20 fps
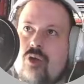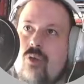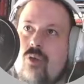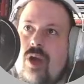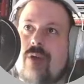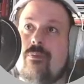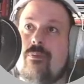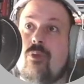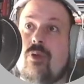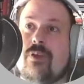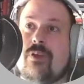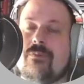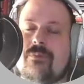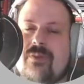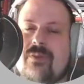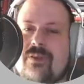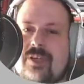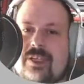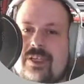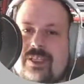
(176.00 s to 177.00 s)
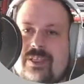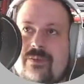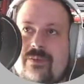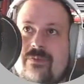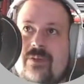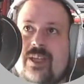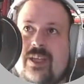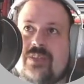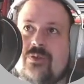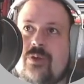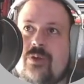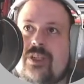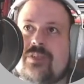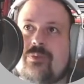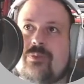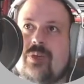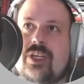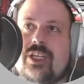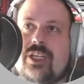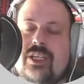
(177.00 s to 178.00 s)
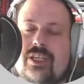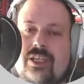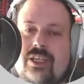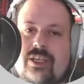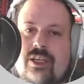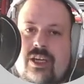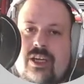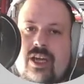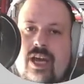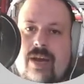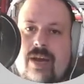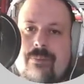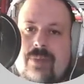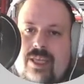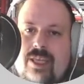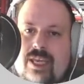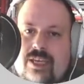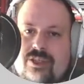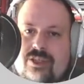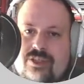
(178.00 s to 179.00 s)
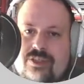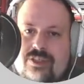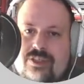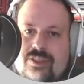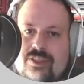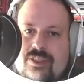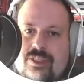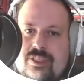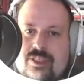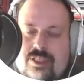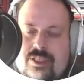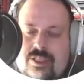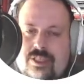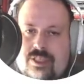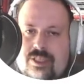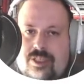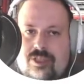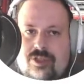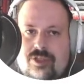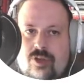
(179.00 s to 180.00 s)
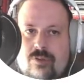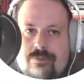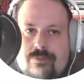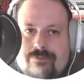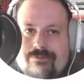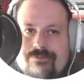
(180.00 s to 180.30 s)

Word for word: queryable interface for Spring applications. So